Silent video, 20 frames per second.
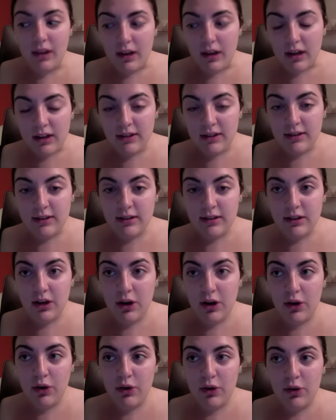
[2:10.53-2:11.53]

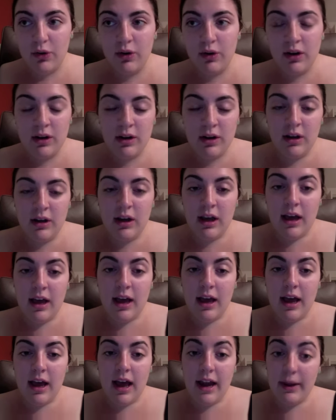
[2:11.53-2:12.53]
So,
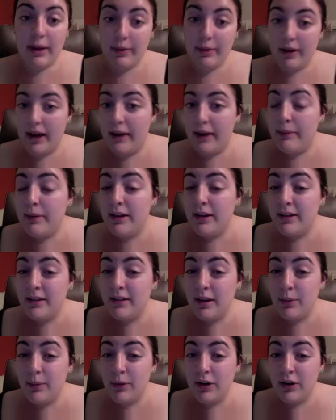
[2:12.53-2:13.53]
anyway, my
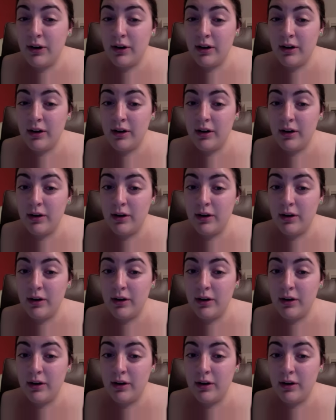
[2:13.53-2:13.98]
summer